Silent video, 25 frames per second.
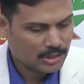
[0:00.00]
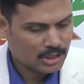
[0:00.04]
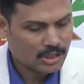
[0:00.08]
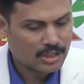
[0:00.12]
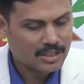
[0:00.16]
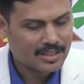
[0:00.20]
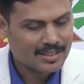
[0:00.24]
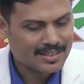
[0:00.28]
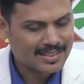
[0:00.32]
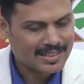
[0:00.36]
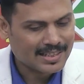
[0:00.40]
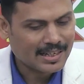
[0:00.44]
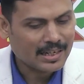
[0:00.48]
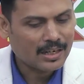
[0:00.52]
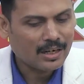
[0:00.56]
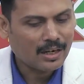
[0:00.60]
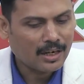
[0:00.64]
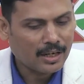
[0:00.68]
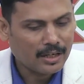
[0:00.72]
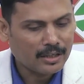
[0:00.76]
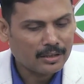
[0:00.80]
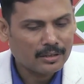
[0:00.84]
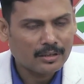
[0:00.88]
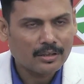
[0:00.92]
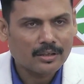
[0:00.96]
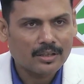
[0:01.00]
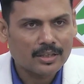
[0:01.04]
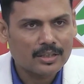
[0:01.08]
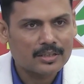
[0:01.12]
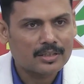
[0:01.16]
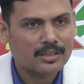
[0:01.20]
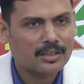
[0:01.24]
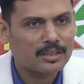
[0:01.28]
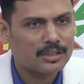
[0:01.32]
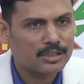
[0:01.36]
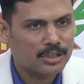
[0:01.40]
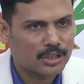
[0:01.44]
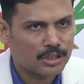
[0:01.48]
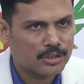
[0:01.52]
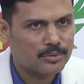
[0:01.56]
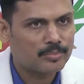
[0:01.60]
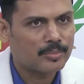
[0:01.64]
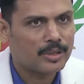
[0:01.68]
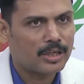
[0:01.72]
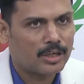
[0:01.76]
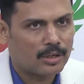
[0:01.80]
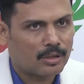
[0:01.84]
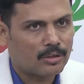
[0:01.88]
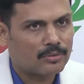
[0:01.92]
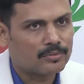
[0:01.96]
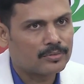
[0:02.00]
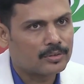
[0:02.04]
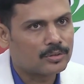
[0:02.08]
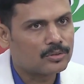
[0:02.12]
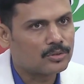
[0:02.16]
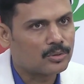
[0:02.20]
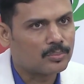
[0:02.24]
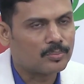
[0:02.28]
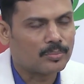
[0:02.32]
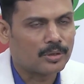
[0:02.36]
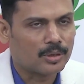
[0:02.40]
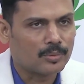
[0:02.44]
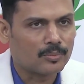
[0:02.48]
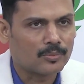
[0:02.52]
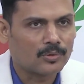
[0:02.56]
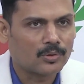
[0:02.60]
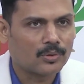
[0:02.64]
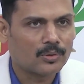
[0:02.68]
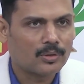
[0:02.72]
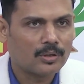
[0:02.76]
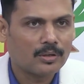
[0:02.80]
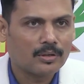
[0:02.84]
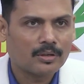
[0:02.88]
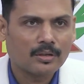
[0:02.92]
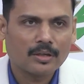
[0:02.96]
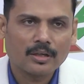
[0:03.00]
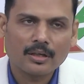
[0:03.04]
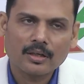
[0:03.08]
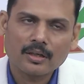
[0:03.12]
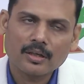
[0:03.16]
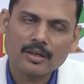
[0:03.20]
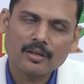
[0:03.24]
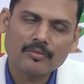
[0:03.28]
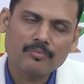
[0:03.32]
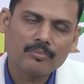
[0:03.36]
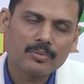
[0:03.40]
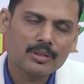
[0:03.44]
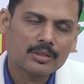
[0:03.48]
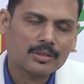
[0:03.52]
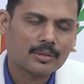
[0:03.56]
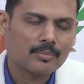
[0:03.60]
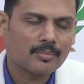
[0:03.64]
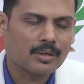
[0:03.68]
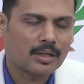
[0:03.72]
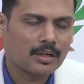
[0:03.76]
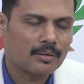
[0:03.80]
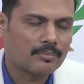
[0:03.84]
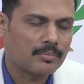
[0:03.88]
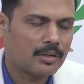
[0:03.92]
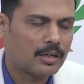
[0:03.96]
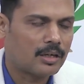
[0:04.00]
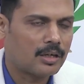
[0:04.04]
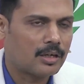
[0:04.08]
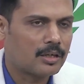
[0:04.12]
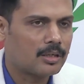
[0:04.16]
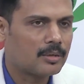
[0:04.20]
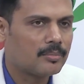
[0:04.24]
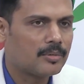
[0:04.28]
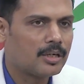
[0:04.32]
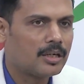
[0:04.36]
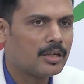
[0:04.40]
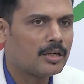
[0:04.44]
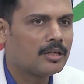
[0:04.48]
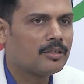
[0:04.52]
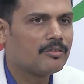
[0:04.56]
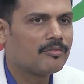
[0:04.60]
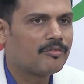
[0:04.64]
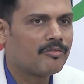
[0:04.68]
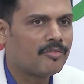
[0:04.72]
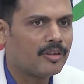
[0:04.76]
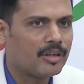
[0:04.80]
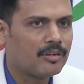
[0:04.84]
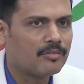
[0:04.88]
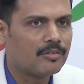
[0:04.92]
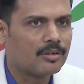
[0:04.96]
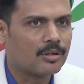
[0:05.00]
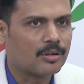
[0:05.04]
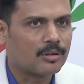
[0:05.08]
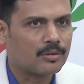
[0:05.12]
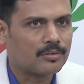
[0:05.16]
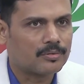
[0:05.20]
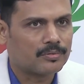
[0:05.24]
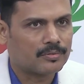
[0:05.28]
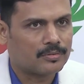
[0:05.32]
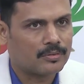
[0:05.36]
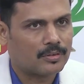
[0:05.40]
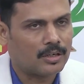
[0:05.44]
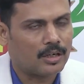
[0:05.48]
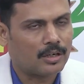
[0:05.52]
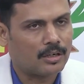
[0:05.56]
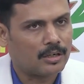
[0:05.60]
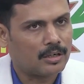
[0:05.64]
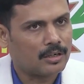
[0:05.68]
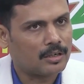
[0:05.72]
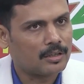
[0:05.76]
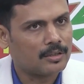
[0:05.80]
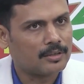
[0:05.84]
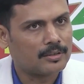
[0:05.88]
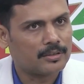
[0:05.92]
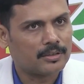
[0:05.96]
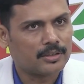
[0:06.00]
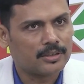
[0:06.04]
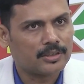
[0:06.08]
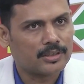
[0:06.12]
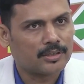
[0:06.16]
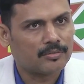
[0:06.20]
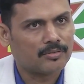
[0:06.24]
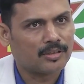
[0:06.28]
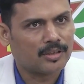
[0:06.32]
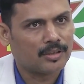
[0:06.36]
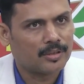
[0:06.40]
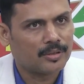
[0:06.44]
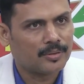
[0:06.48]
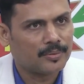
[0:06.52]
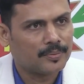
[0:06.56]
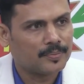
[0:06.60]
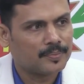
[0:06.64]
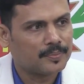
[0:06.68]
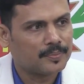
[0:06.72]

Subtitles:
Just sideline the recent judgment of the Supreme Court. Give me some argument in favor of Article 370.